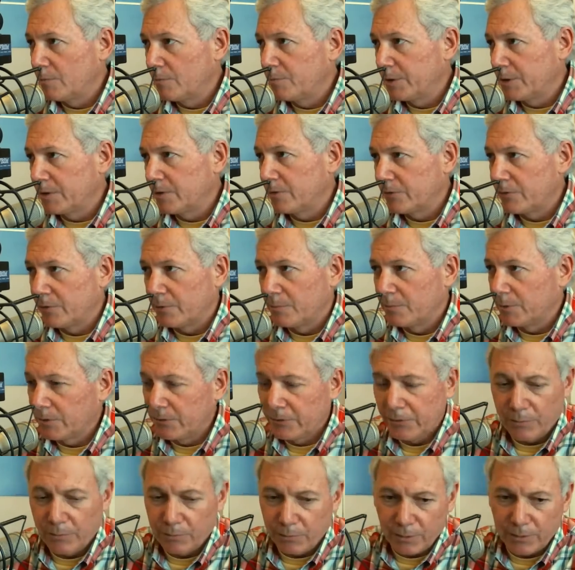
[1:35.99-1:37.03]
Because someone
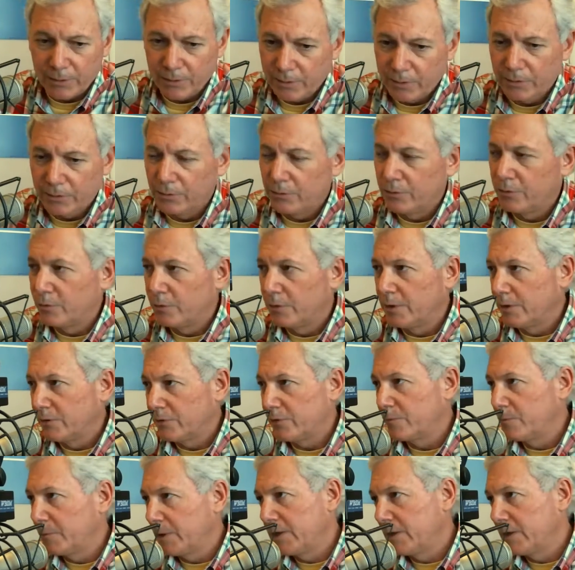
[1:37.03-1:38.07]
said, well, you do this
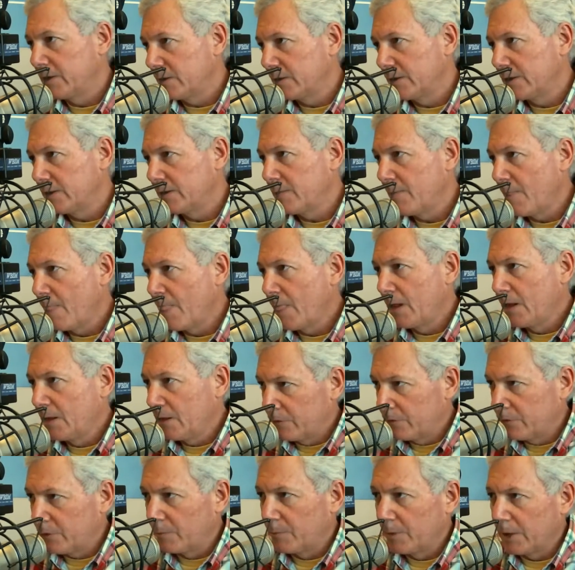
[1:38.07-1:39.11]
immediately,
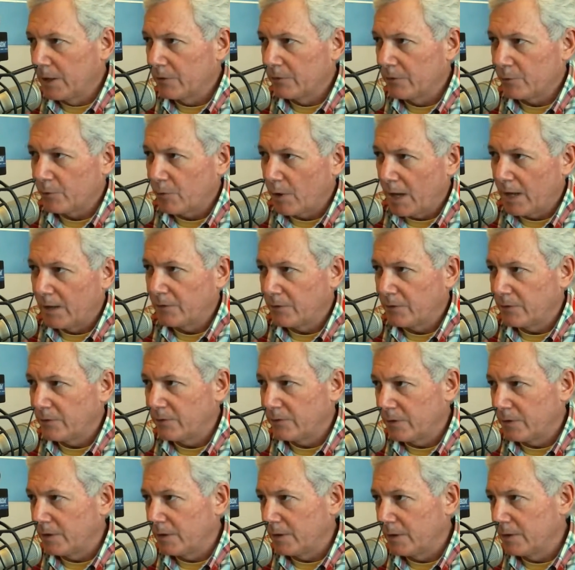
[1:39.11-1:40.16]
someone else rises
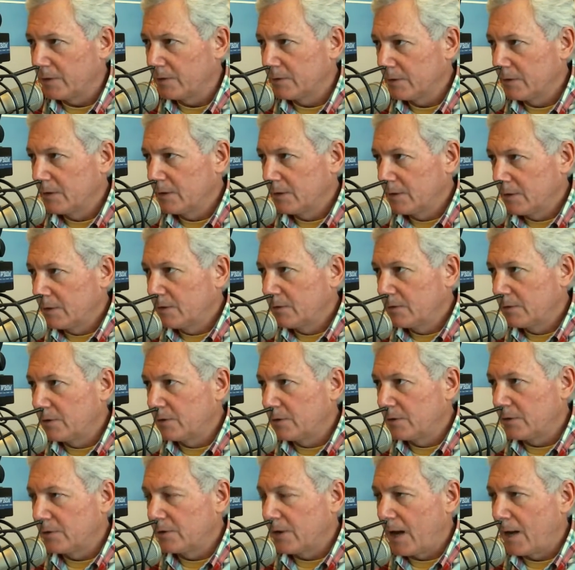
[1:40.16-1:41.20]
to the
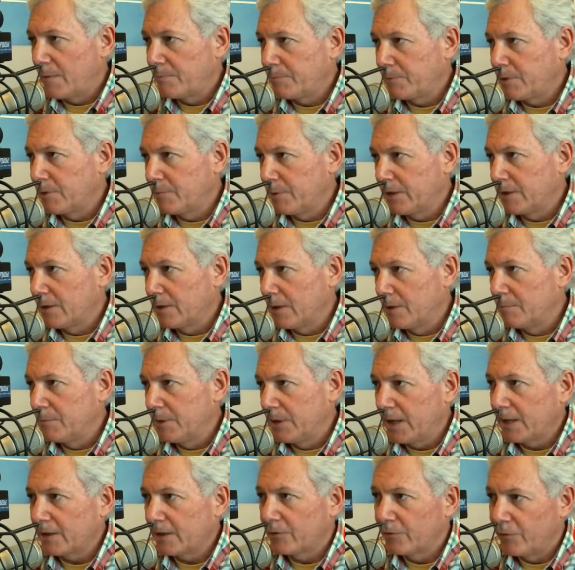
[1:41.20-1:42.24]
top to become the
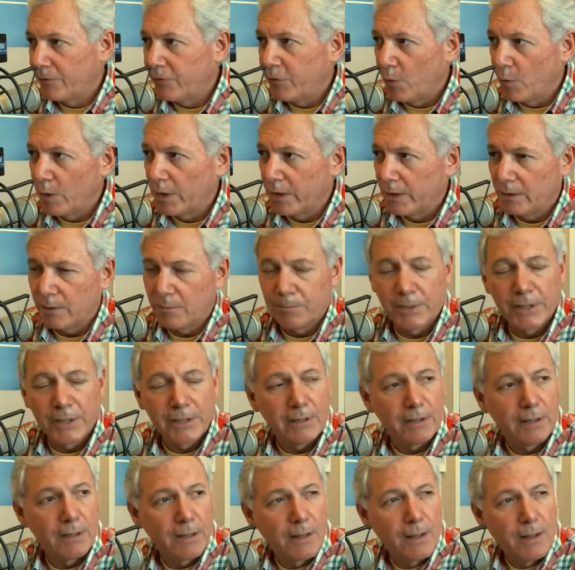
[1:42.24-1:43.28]
next foil. But
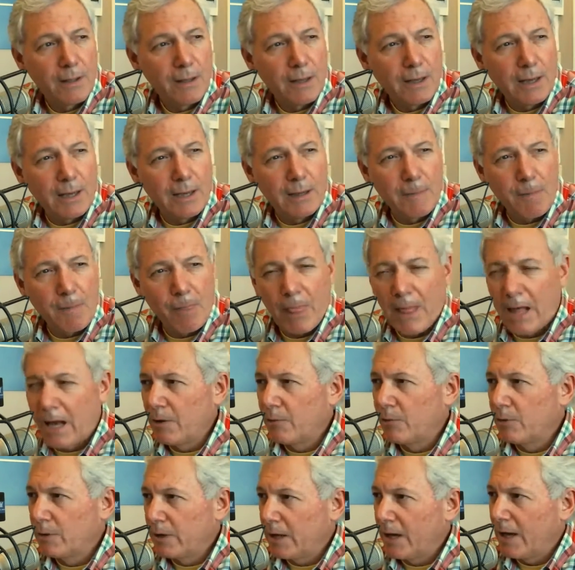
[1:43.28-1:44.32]
mm-hmm.
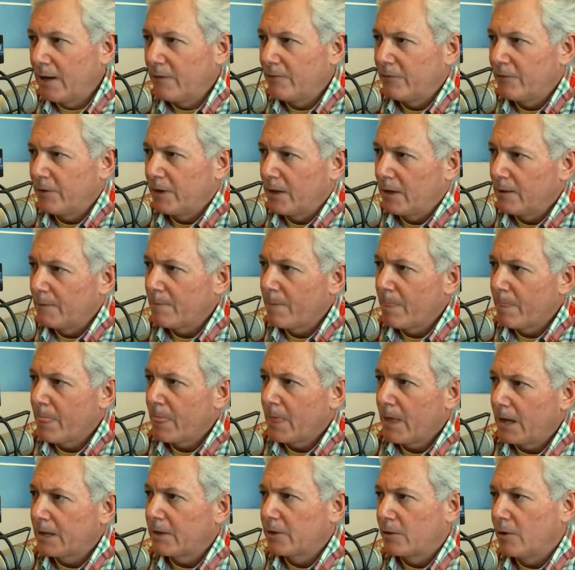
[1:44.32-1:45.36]

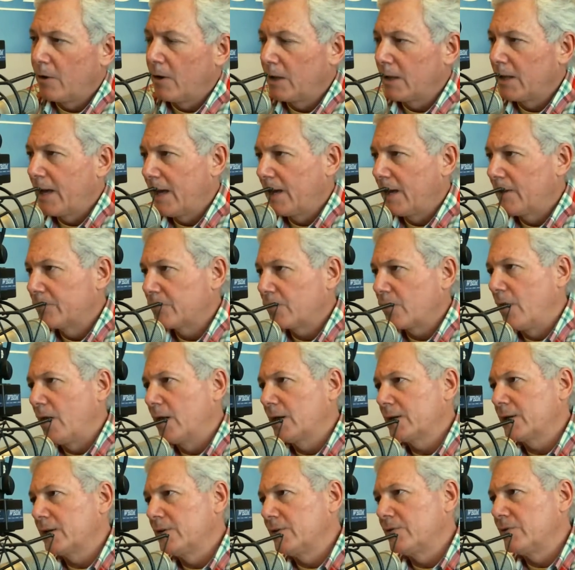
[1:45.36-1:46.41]
I'd call a House
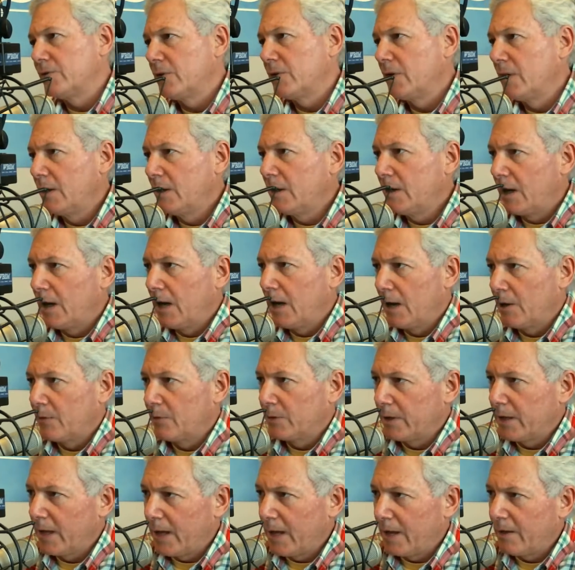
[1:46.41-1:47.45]
caucus. I
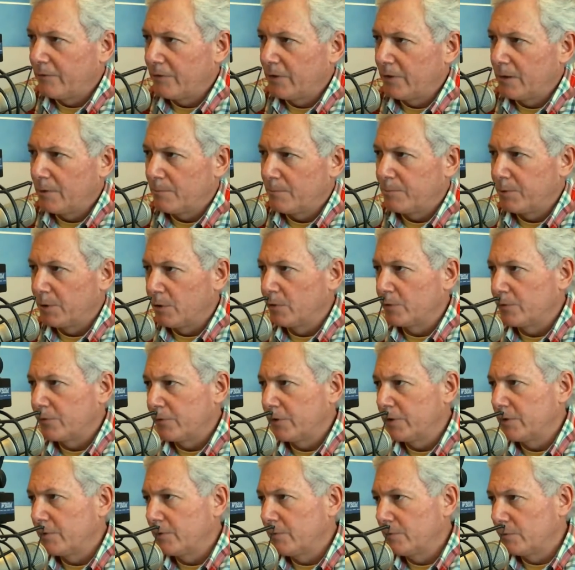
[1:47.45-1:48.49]
would have
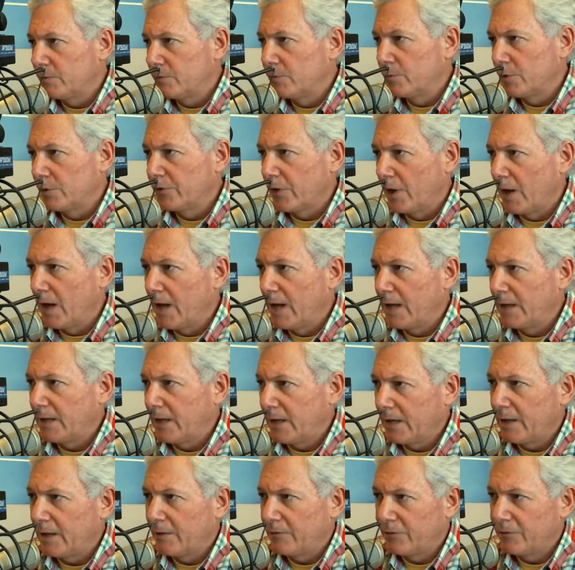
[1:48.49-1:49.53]
Pelosi resign.
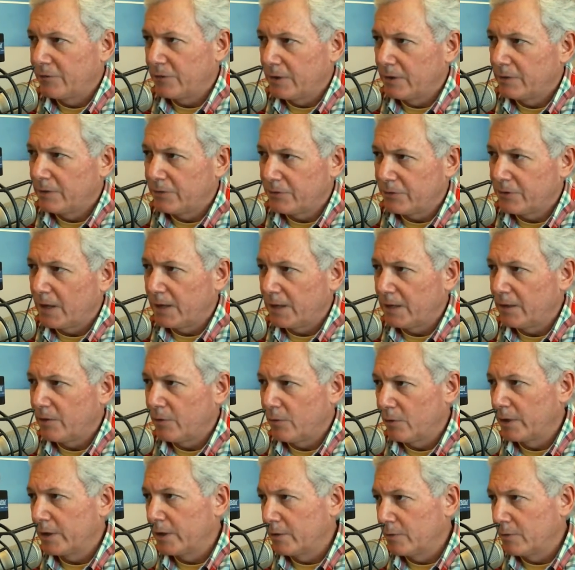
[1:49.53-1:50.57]
I'd have Steny
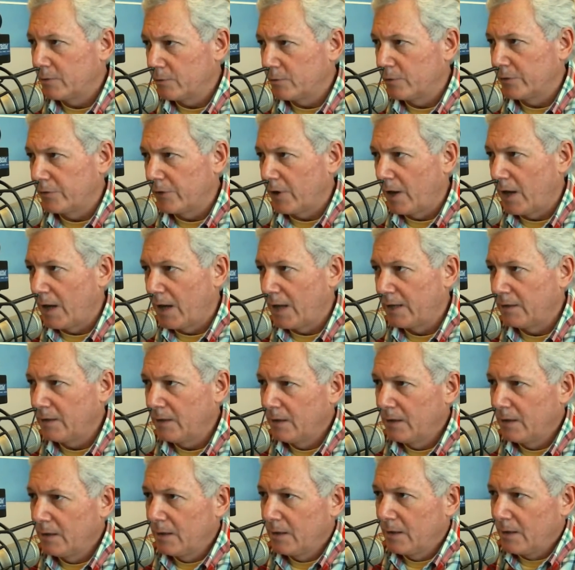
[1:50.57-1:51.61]
Hoyer resign.
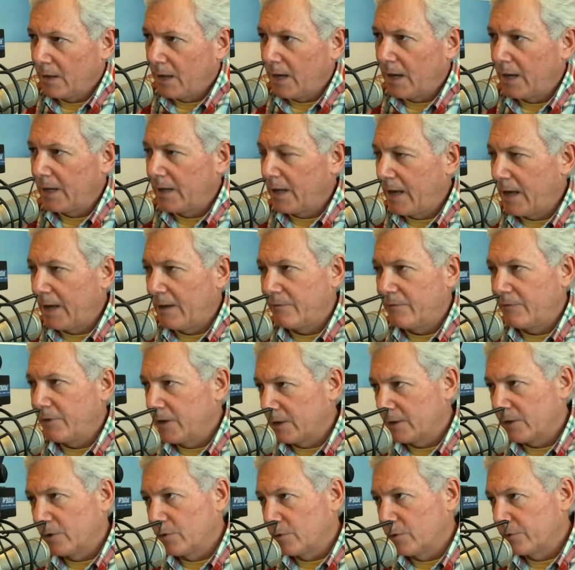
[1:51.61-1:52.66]
Mm-hmm. I'd have
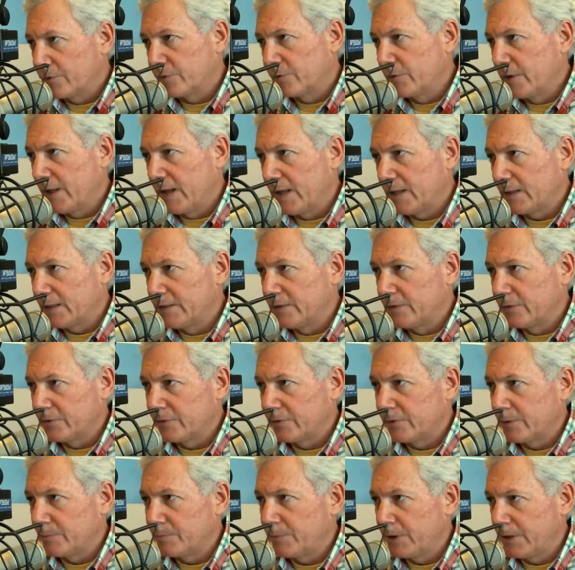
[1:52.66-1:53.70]
go through that
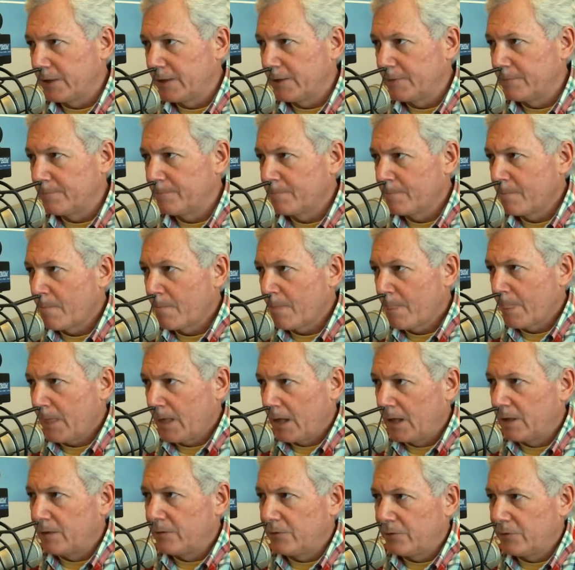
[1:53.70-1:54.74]
leadership team
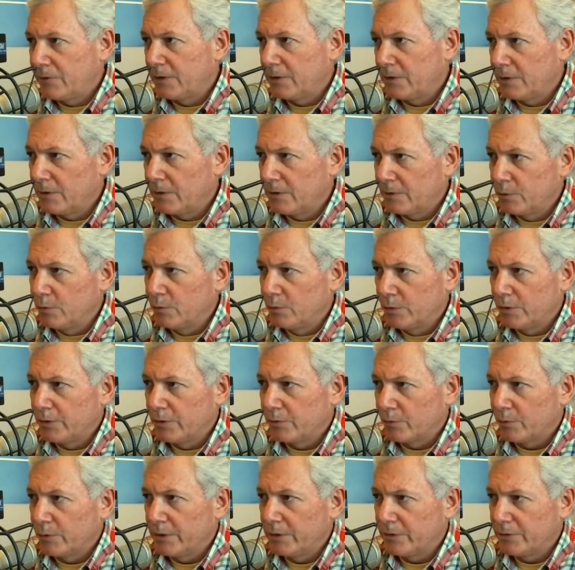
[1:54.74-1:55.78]
and see who
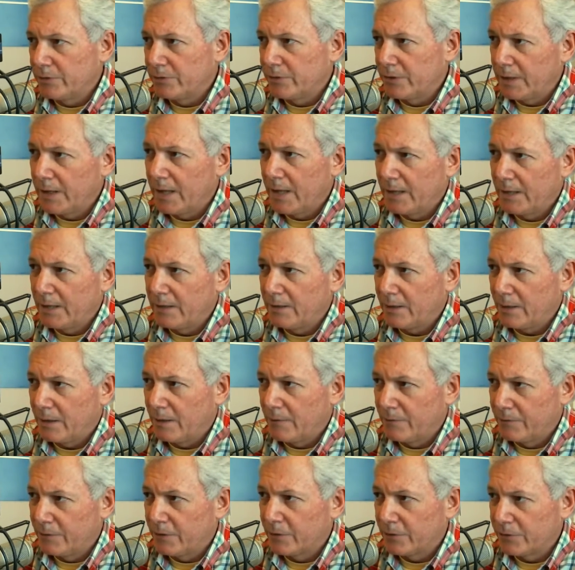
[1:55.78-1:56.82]
has reached the end
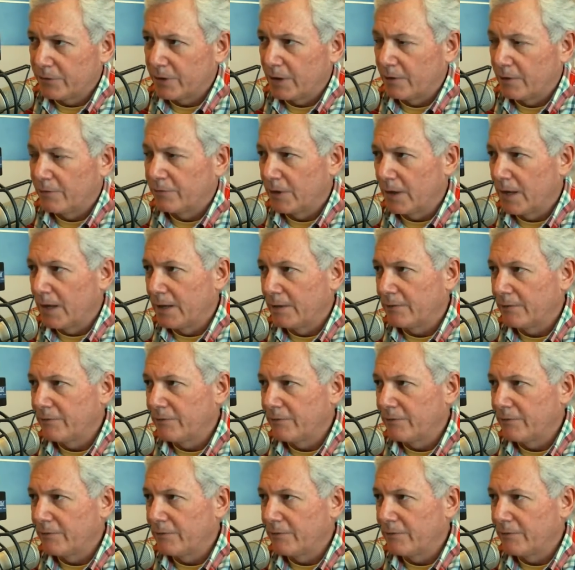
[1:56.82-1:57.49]
of their shelf life.